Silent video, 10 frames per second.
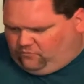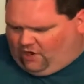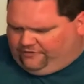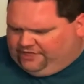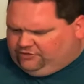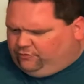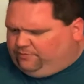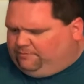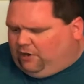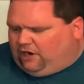These would be
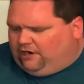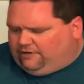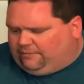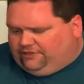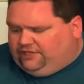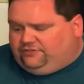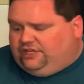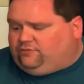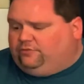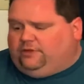these
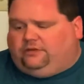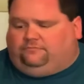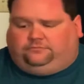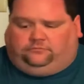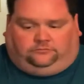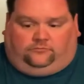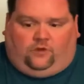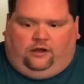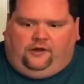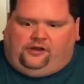would be
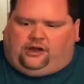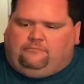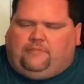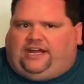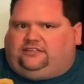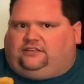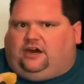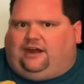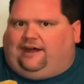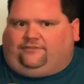amazing
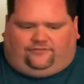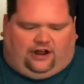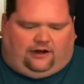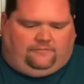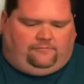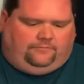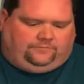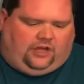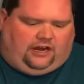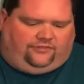hot out of the fryer,
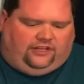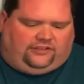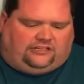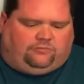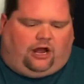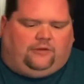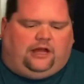and I think that's probably how